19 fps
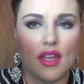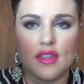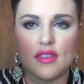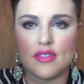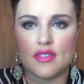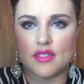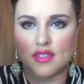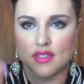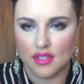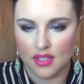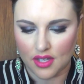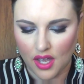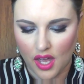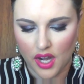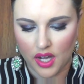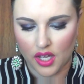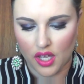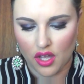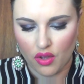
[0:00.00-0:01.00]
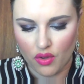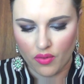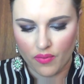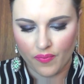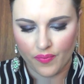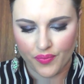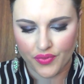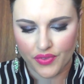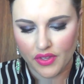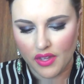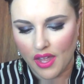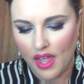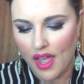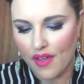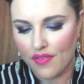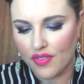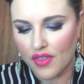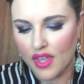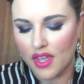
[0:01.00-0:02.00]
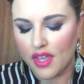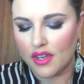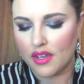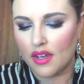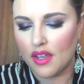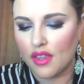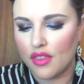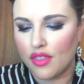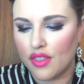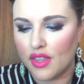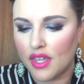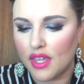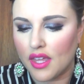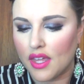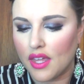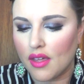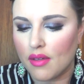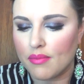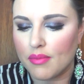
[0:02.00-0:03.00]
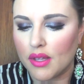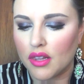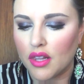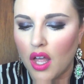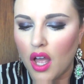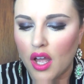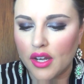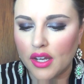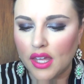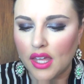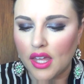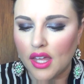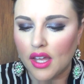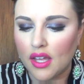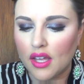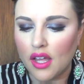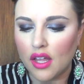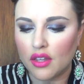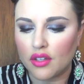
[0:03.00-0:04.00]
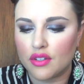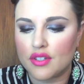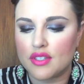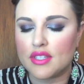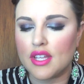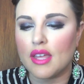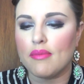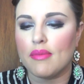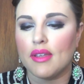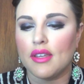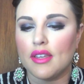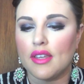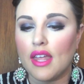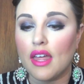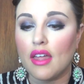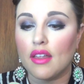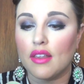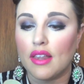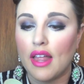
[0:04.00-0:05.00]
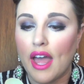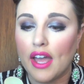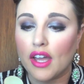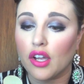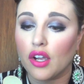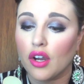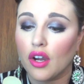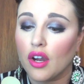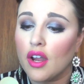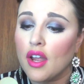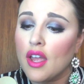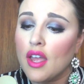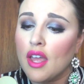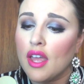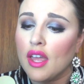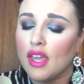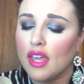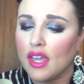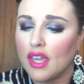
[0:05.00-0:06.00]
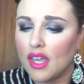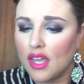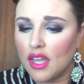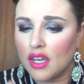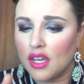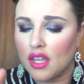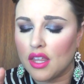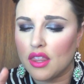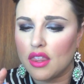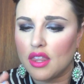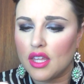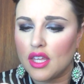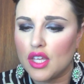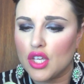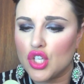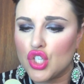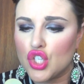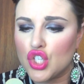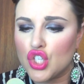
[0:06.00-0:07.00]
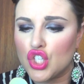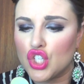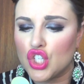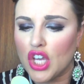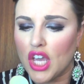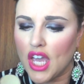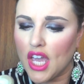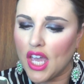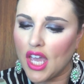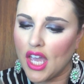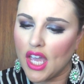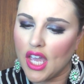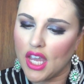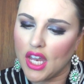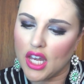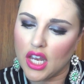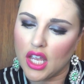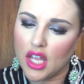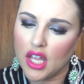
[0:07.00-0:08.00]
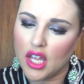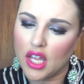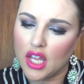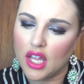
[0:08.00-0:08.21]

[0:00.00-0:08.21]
It's gotta go. And then the Milani Color Statement Nail Lacquer in the shade